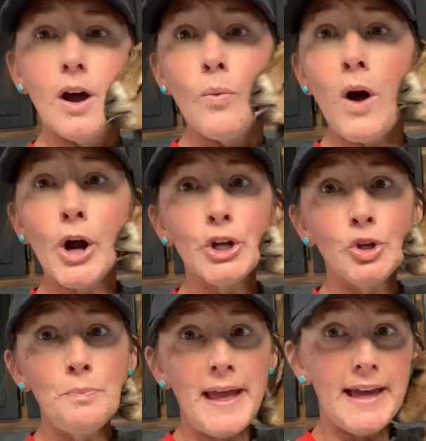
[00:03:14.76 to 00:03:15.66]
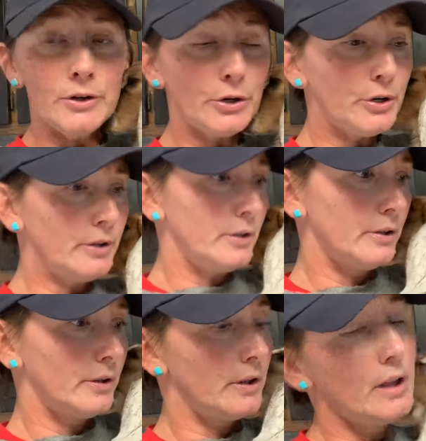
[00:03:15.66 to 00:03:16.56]
Well, are you better?
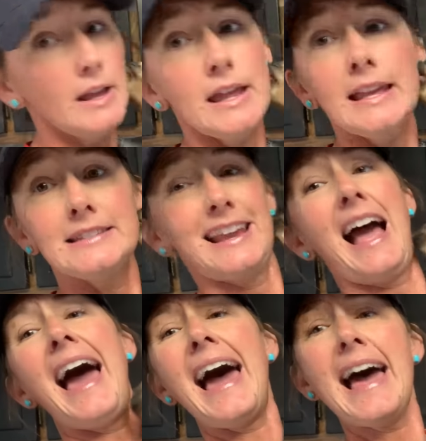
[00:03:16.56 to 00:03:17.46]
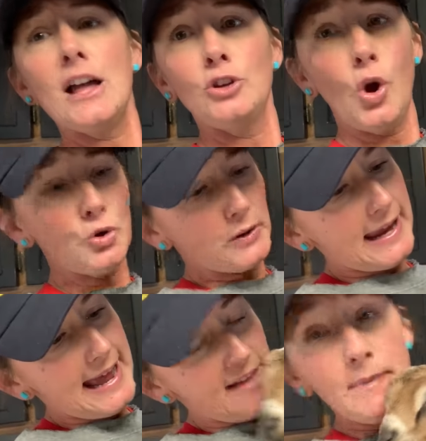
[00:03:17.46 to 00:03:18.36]
Say, ah, no, you
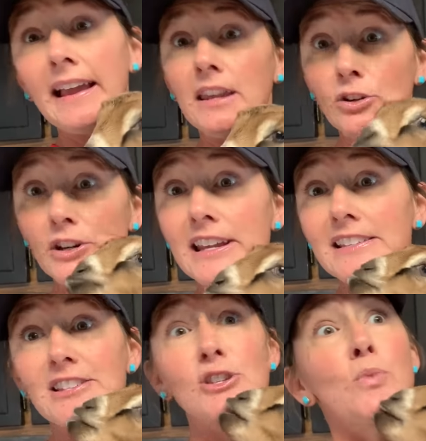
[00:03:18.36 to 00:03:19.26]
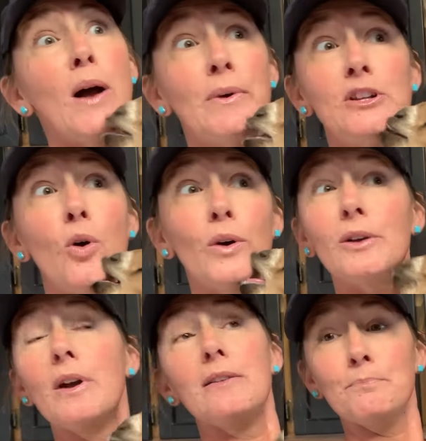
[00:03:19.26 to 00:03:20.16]
can't have my earrings. This is why we don't
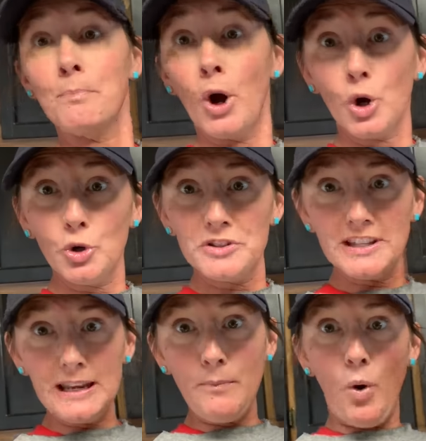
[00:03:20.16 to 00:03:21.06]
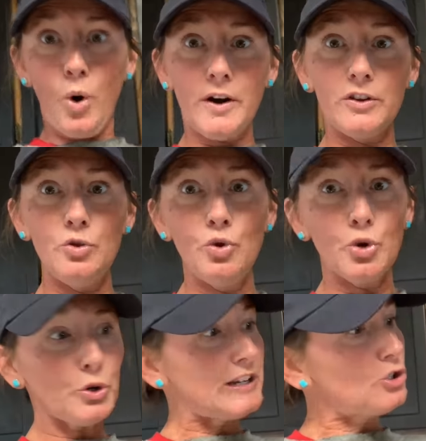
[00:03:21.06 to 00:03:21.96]
wear pearls anymore. You
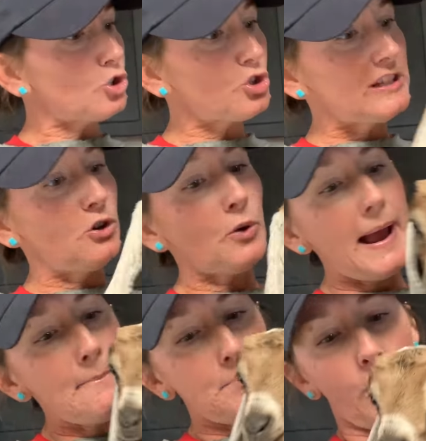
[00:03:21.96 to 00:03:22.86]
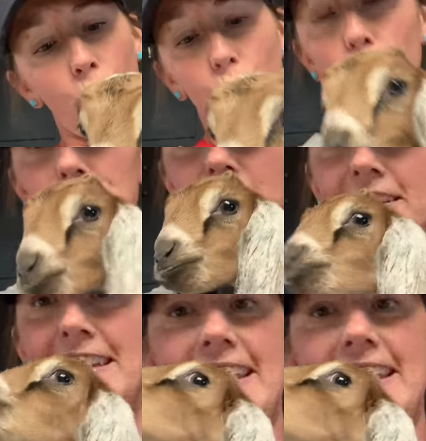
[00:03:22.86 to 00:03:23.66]
creatures grab pearls.